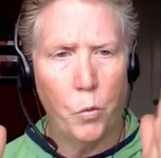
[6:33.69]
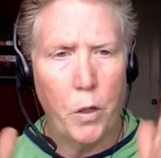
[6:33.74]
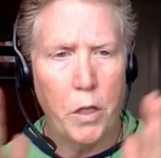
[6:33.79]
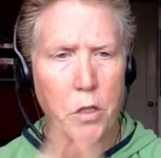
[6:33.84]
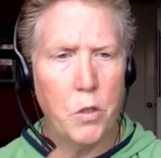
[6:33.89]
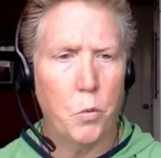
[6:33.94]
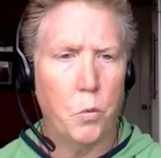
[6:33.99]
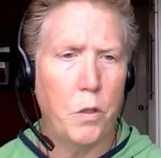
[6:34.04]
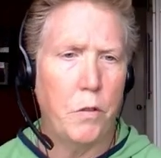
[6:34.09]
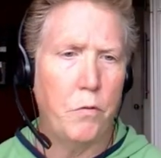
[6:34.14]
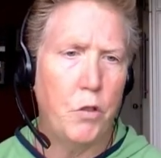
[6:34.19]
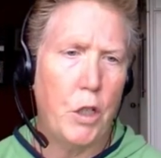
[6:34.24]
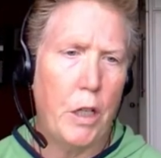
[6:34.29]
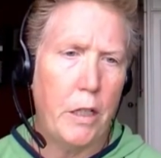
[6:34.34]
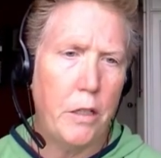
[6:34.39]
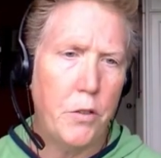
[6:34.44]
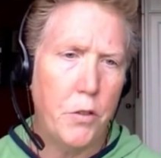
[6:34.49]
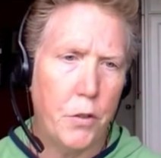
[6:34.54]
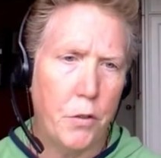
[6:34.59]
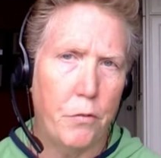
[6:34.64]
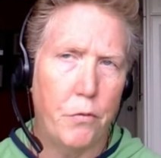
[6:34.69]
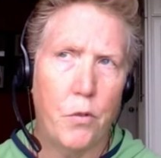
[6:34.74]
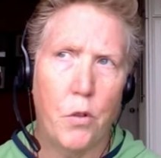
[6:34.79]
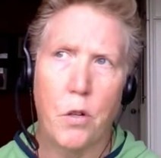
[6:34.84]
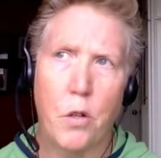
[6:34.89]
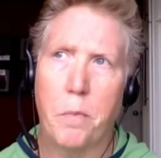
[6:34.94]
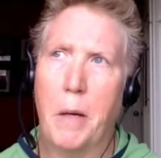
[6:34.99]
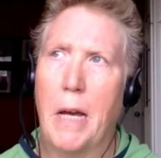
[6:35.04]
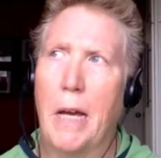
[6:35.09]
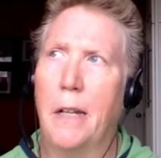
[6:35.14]
ways we've changed the
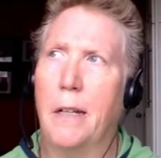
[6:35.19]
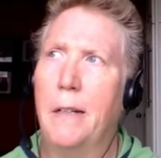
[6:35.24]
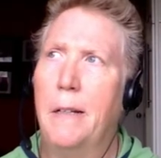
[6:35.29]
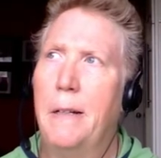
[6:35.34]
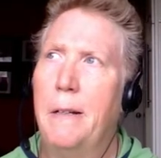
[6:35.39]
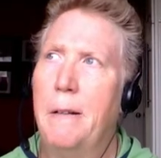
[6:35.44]
format,